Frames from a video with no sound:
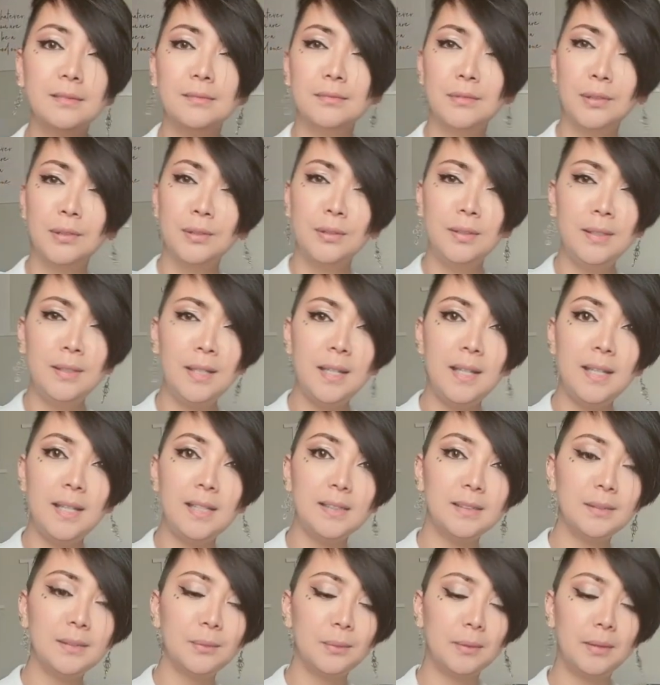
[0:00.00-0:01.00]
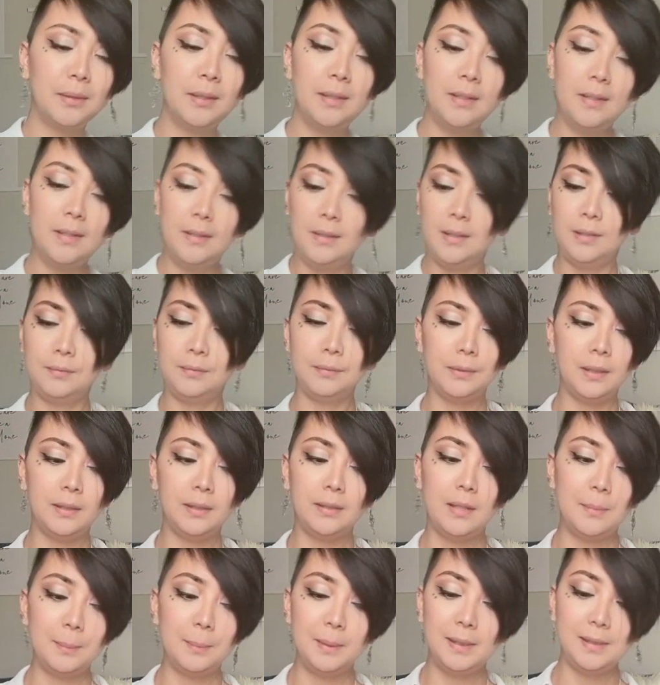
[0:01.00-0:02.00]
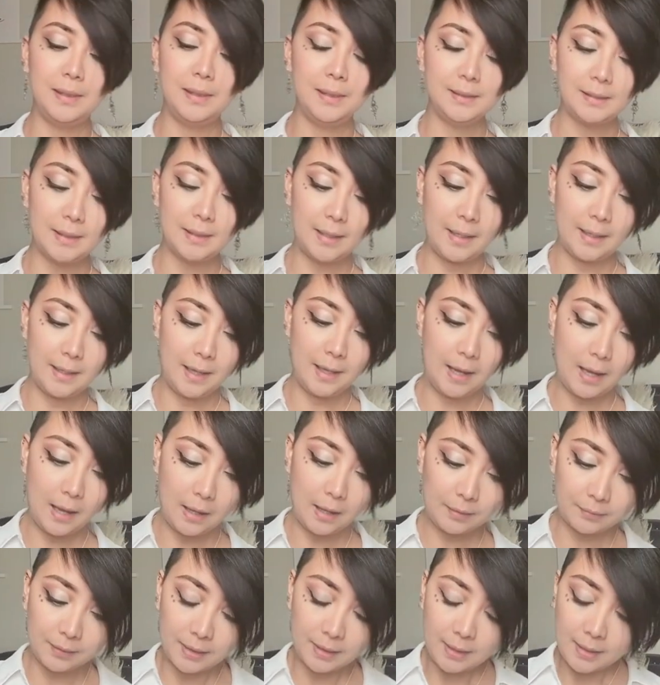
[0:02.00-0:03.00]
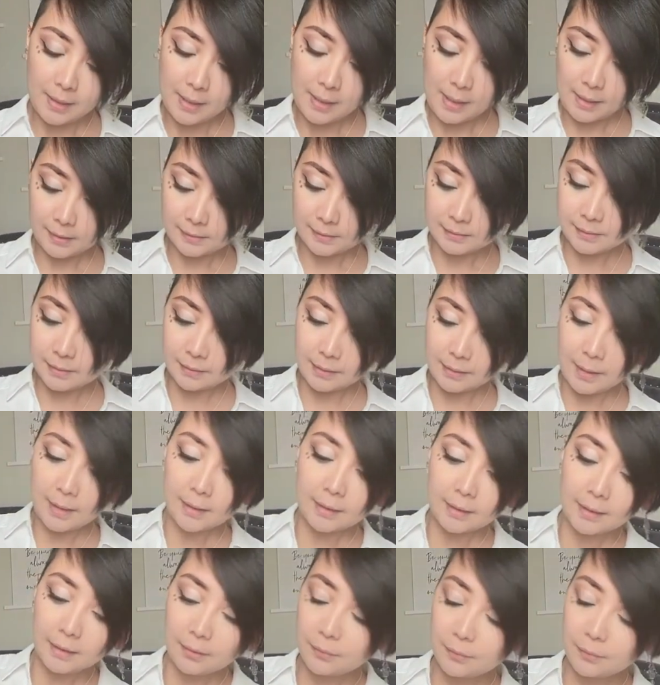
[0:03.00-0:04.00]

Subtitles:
30 days, or forgot how many days I have until I can